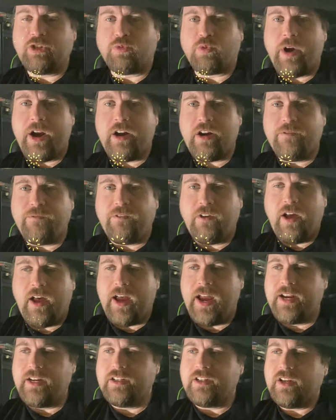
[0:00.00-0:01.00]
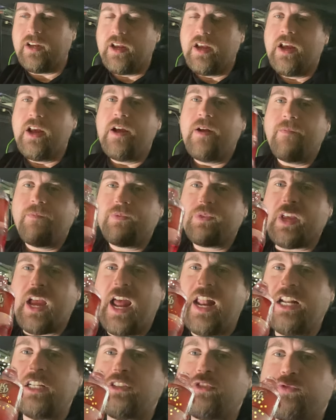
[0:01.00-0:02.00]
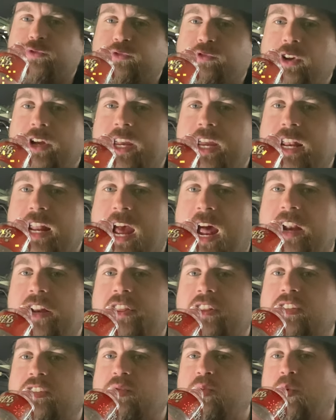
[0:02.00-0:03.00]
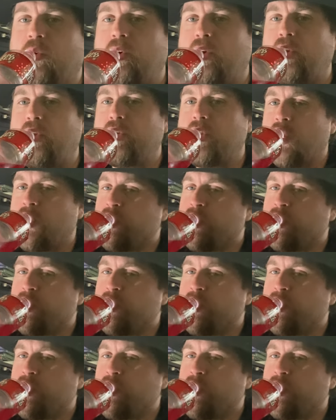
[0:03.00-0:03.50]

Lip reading: rare to find, and it's freaking out of this world.